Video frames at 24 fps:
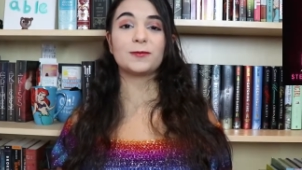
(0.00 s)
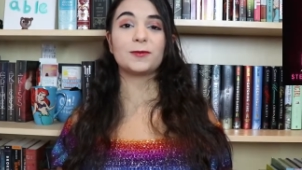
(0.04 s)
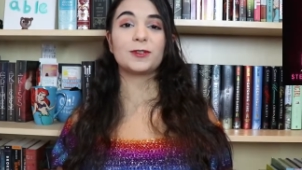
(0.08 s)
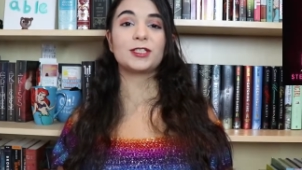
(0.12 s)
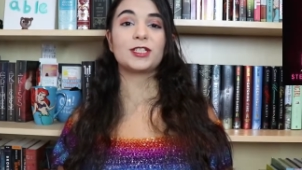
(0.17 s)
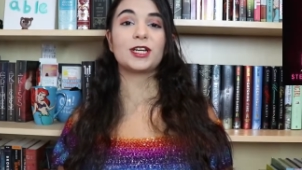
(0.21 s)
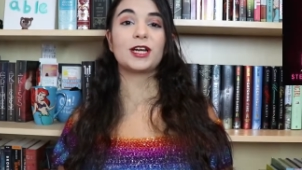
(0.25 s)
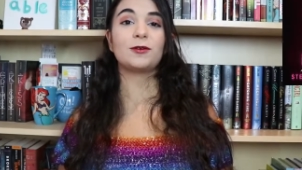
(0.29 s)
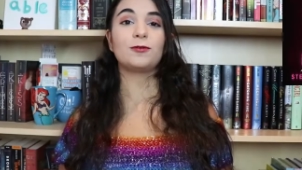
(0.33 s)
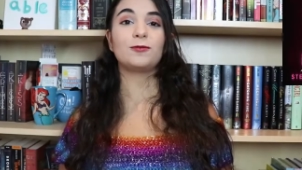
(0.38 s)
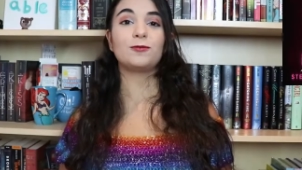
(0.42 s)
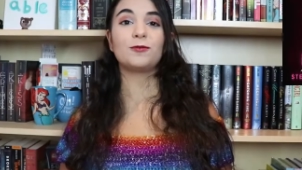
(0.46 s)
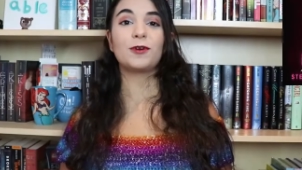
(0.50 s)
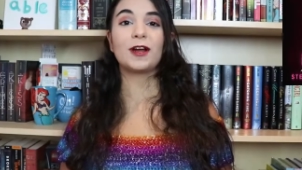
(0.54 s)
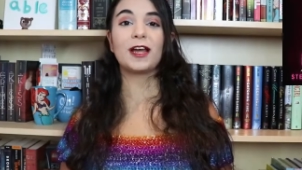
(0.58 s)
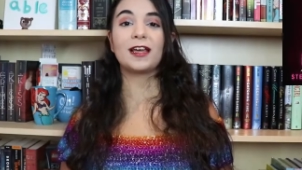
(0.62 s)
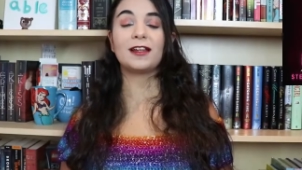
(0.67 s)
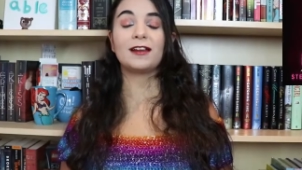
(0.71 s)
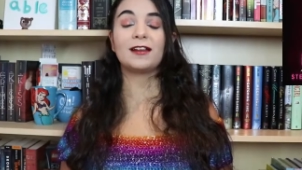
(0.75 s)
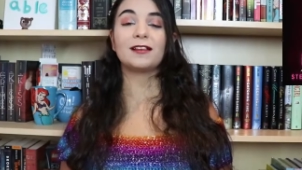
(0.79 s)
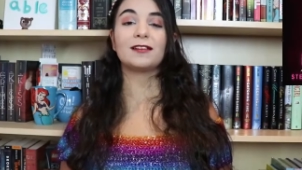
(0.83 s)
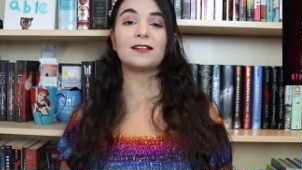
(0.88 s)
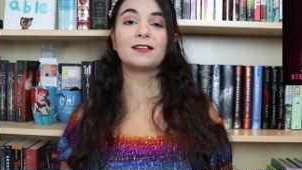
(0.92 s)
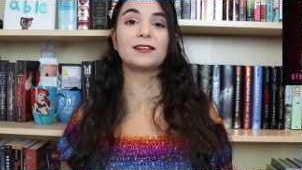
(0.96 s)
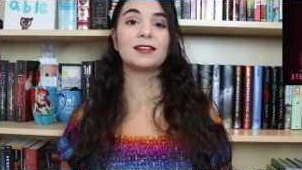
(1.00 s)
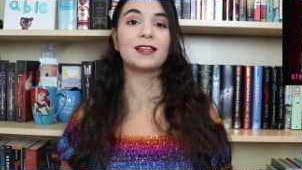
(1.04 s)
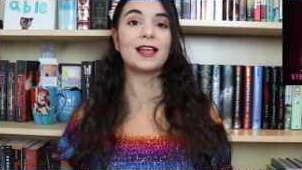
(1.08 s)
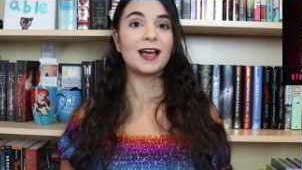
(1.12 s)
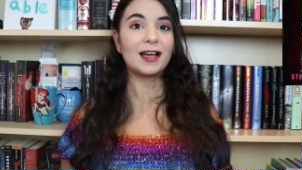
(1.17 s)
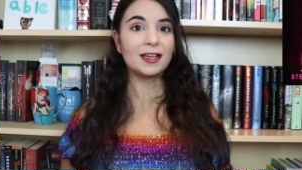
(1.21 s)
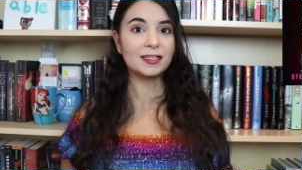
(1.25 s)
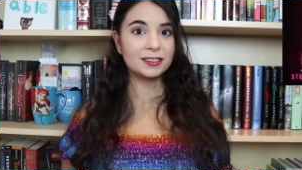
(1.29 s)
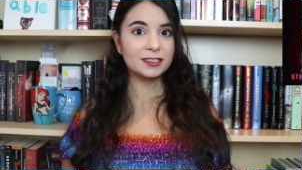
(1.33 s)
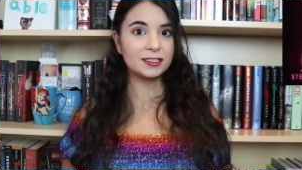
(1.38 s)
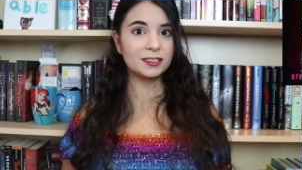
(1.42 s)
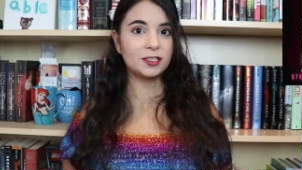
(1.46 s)
which I read
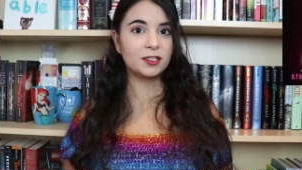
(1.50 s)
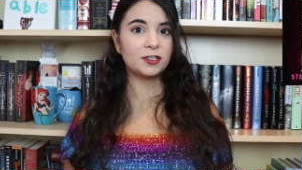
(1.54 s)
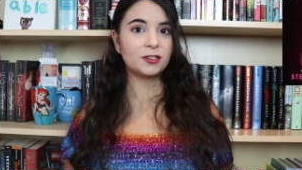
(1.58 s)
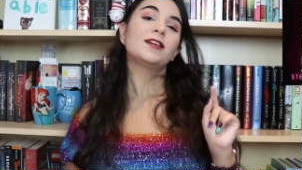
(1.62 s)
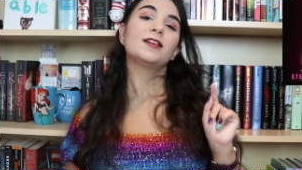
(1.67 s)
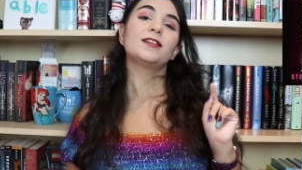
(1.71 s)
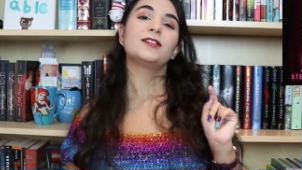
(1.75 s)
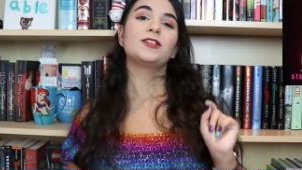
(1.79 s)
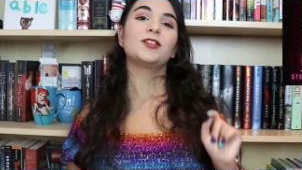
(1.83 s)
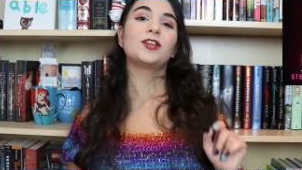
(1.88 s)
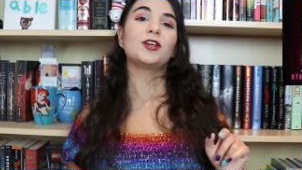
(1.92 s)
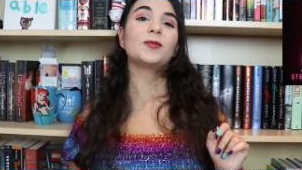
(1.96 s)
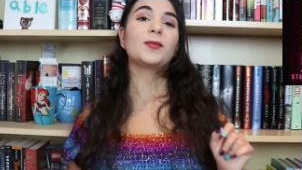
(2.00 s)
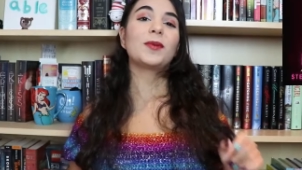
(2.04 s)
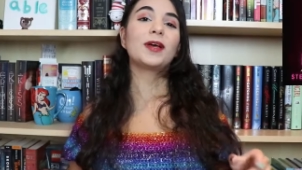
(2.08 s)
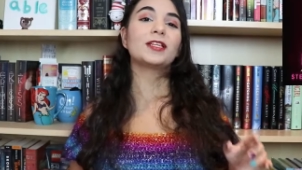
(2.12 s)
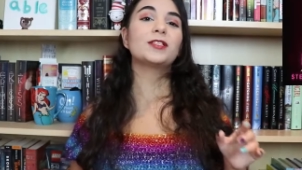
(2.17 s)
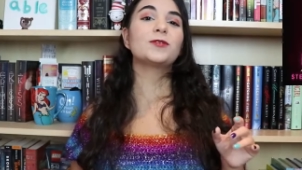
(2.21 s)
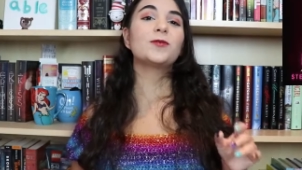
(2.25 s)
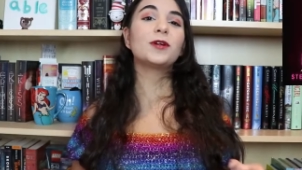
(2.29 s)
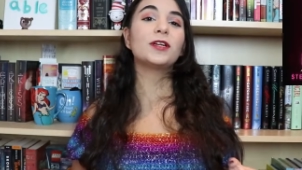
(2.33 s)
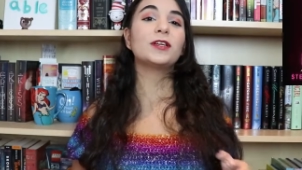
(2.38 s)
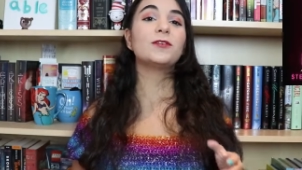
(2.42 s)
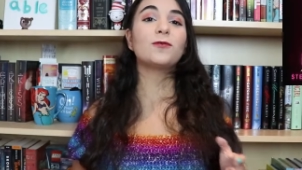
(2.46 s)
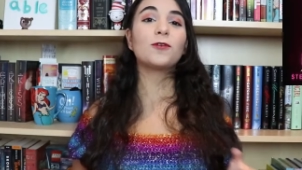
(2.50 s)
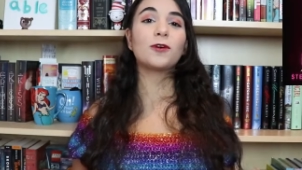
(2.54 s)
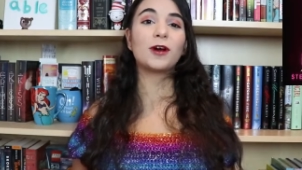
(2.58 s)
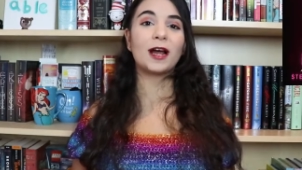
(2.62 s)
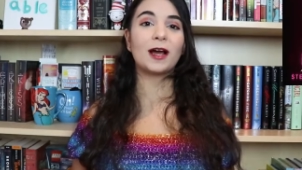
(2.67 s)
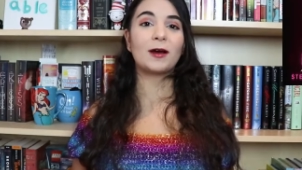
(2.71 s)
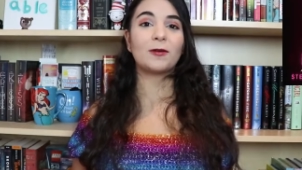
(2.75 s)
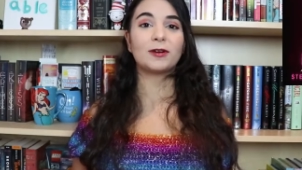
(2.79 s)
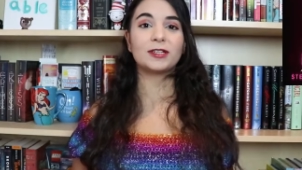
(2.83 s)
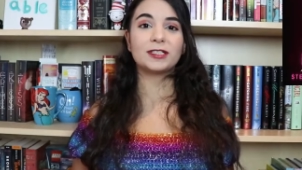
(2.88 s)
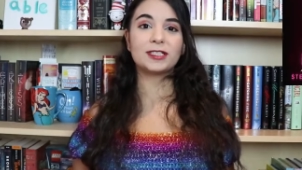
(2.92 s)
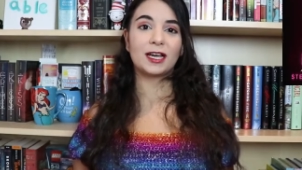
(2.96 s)
last year during my 24
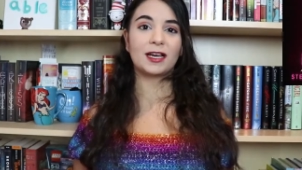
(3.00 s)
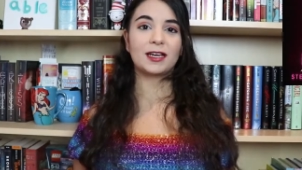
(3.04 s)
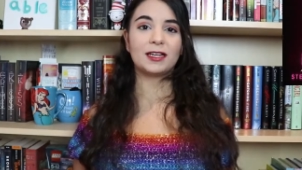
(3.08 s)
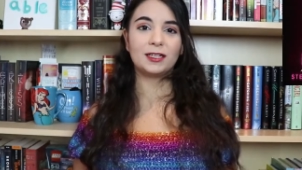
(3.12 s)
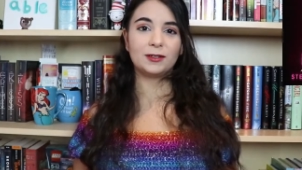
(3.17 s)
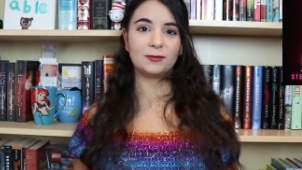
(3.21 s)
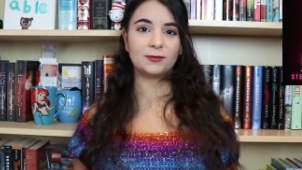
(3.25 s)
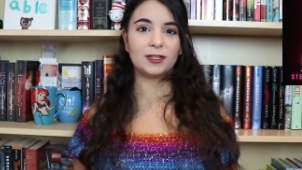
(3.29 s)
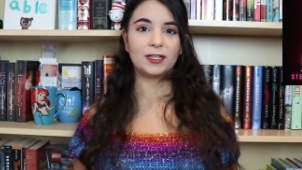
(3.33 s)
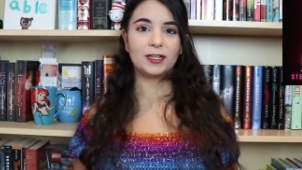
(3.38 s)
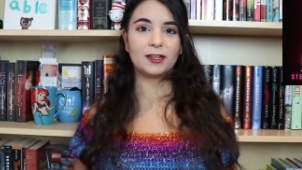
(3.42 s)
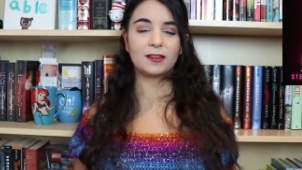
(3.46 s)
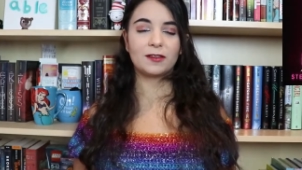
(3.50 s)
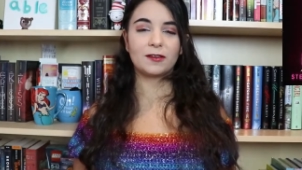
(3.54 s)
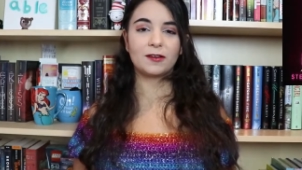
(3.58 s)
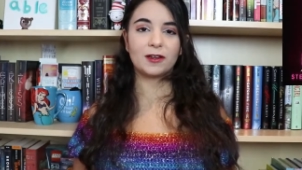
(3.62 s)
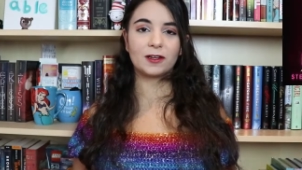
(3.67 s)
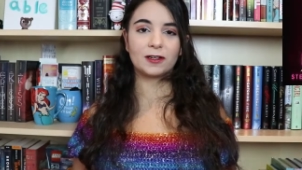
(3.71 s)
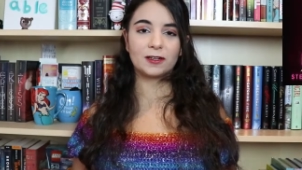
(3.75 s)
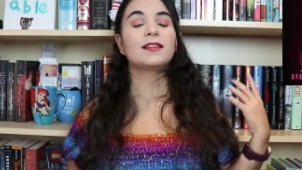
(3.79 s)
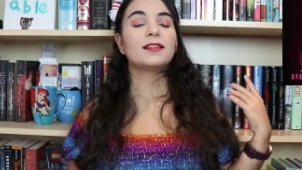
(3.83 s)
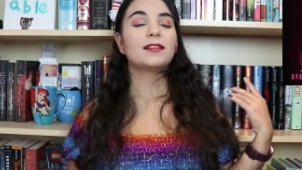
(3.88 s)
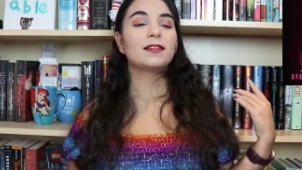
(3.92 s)
hour tiny readathon.